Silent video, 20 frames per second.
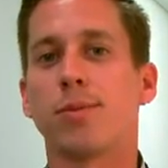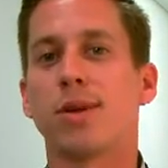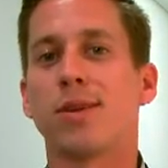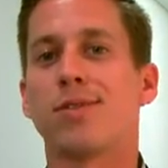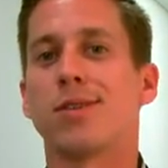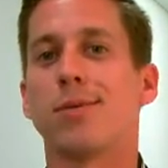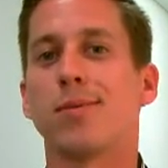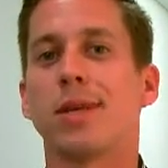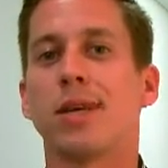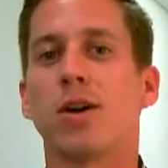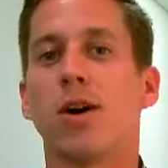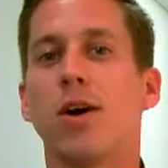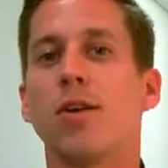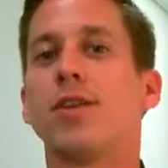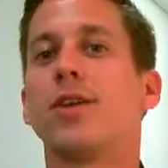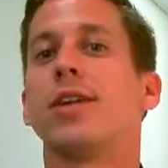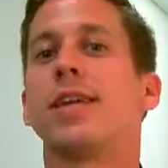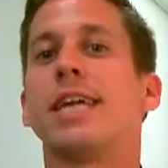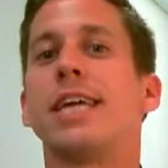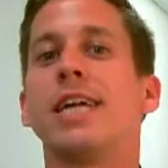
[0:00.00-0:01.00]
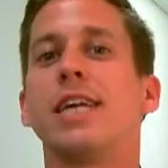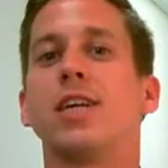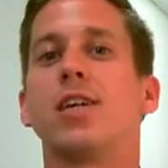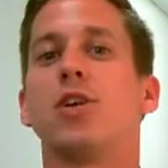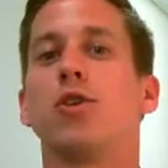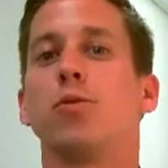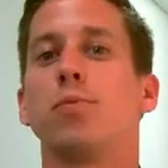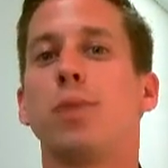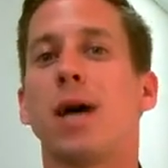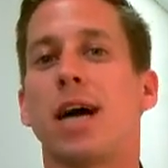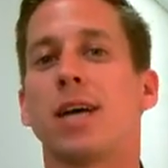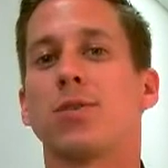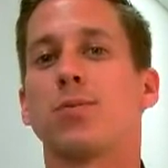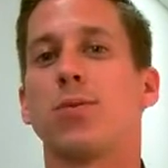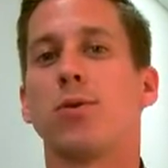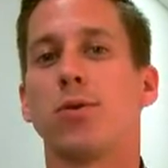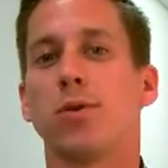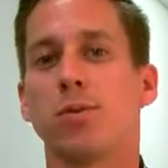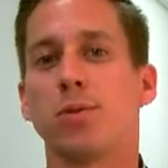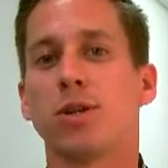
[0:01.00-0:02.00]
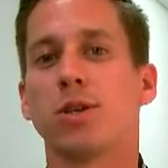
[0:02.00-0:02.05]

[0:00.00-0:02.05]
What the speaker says: We have something called an EU passport,